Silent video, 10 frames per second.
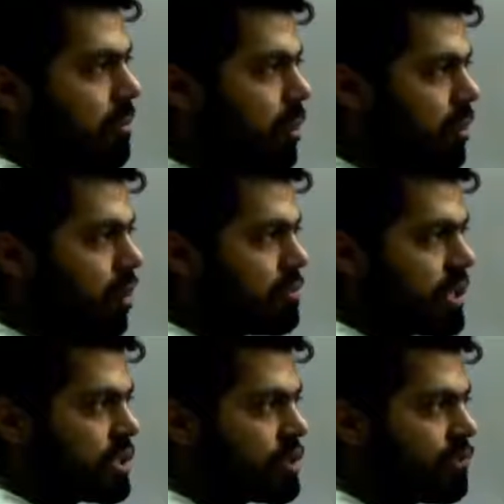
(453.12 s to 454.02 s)
both
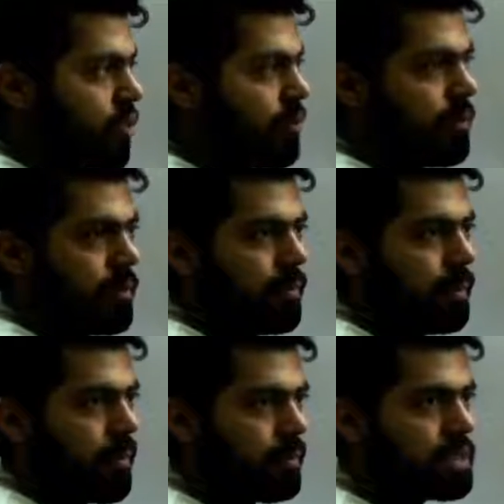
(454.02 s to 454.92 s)
objects move
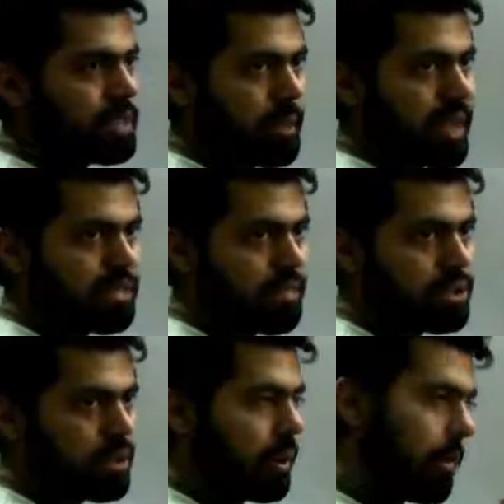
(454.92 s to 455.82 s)
with same
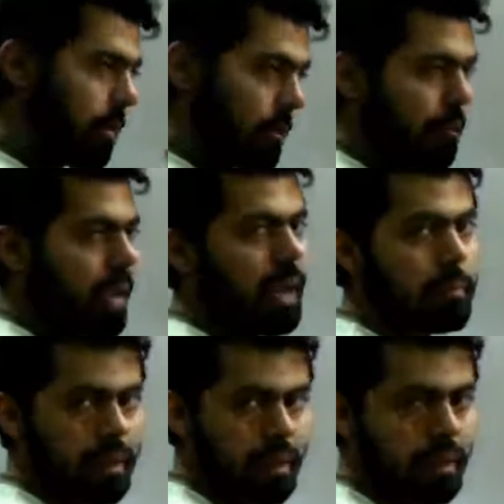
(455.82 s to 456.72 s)
acceleration may
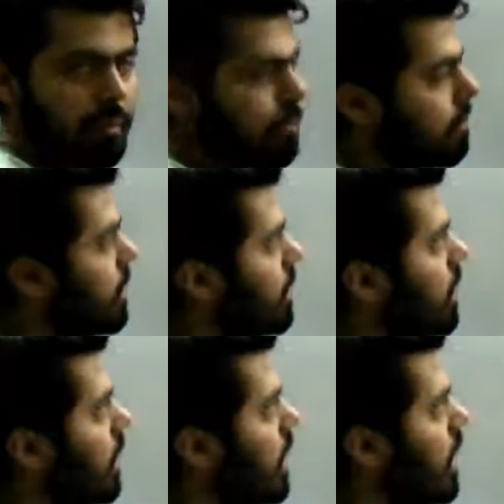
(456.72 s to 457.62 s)
happen,
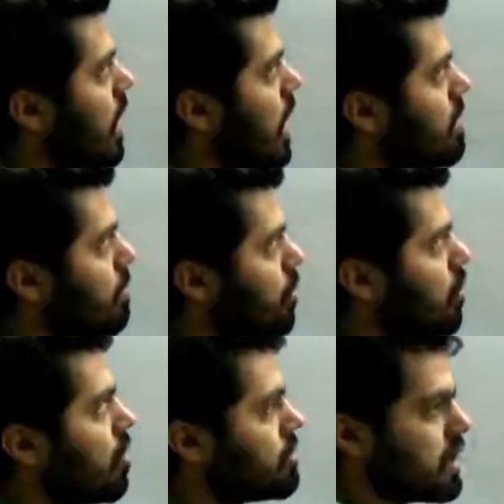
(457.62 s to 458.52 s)
and
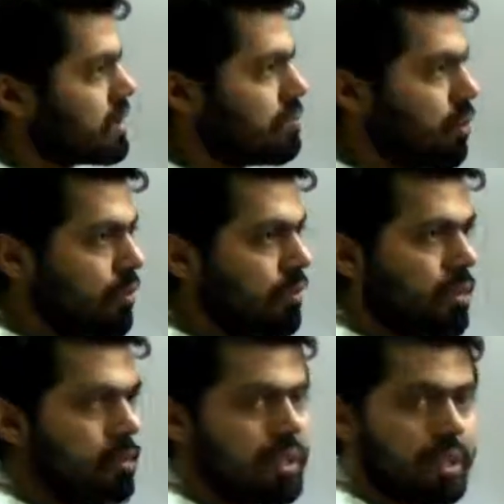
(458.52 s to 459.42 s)
both objects move
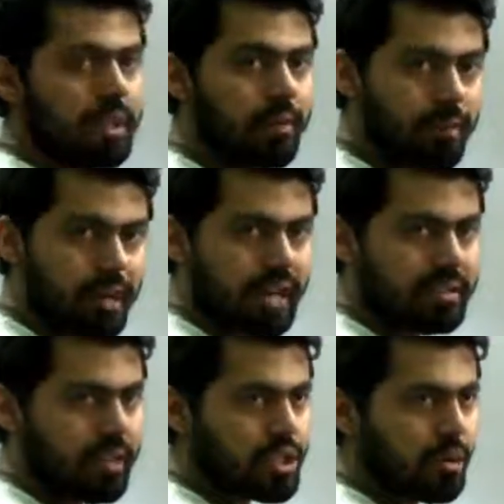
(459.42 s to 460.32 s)
with different
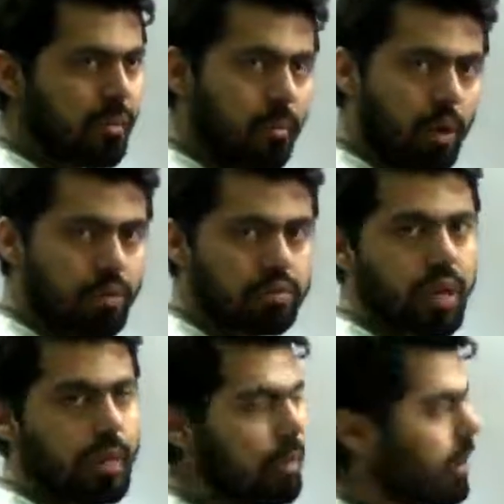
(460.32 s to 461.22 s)
acceleration may
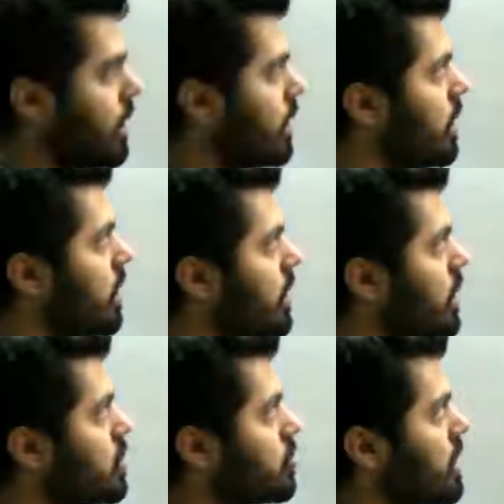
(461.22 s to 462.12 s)
also happen.
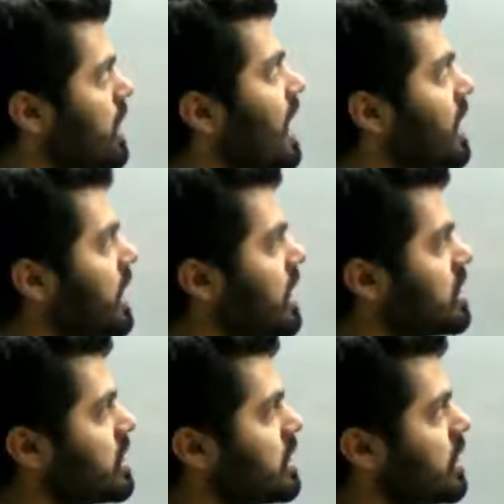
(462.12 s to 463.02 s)
So in that
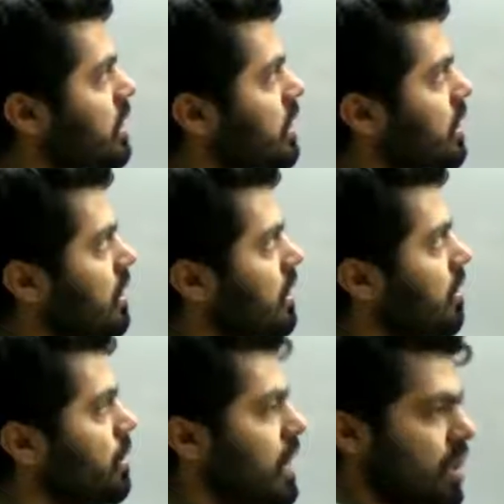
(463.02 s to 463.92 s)
case,
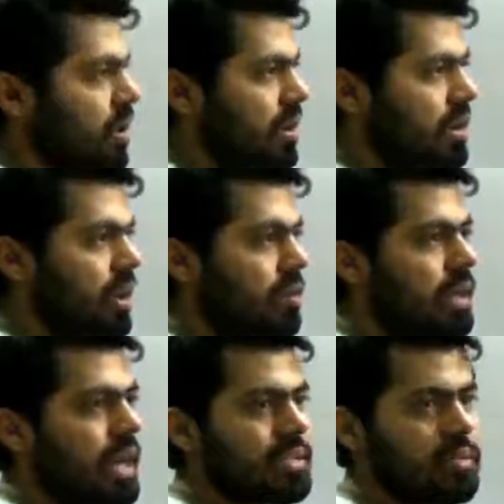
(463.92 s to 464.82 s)
we cannot term
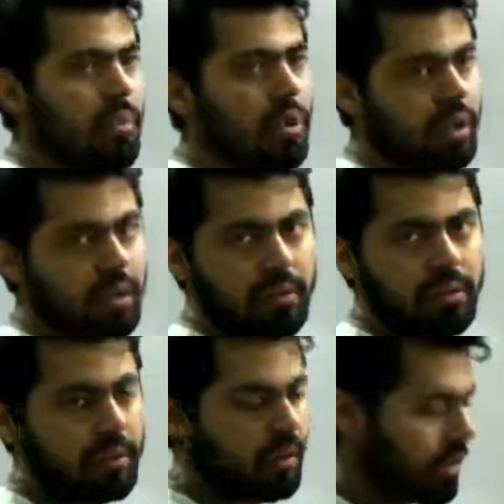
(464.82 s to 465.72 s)
it as a body,
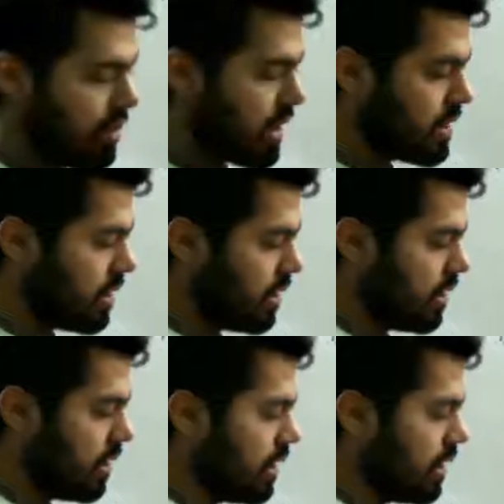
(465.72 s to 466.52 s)
rather